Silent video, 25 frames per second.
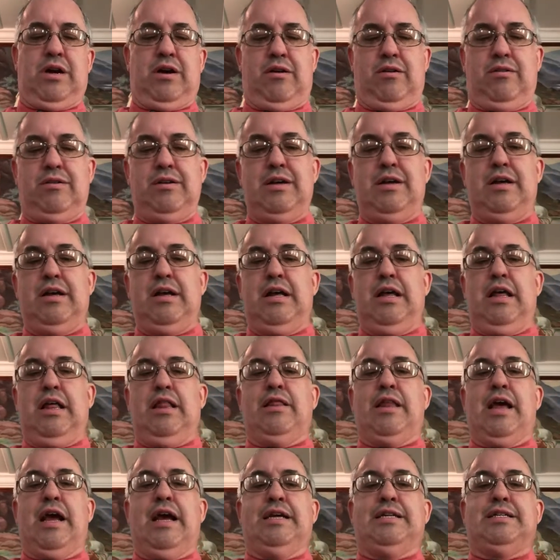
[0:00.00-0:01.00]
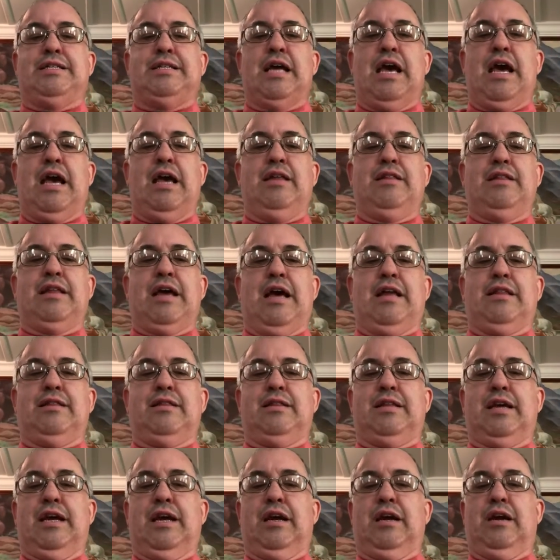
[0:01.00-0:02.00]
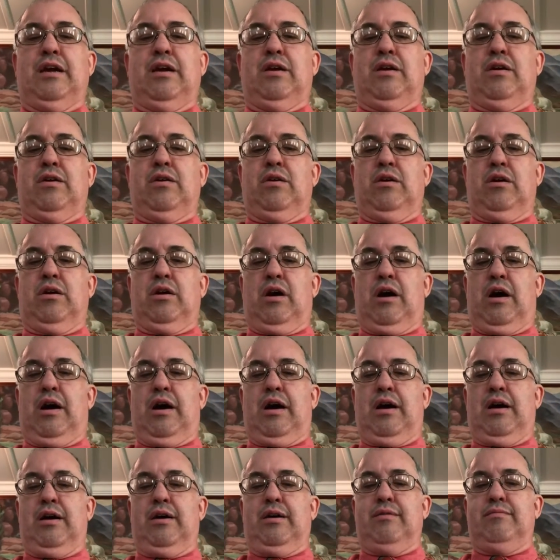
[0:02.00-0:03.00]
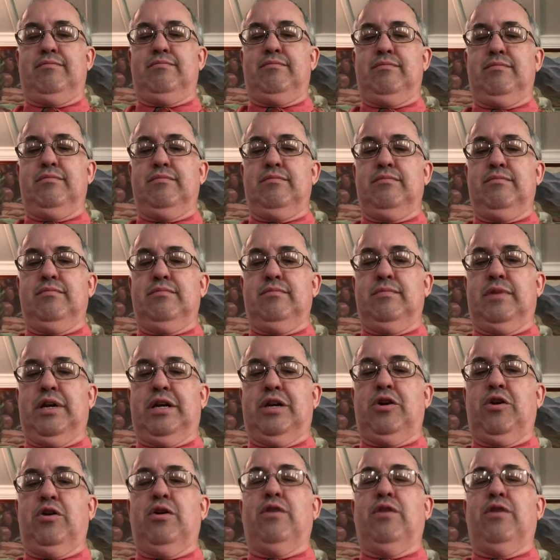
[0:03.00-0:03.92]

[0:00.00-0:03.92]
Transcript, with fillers: Well, they say that the, uh, the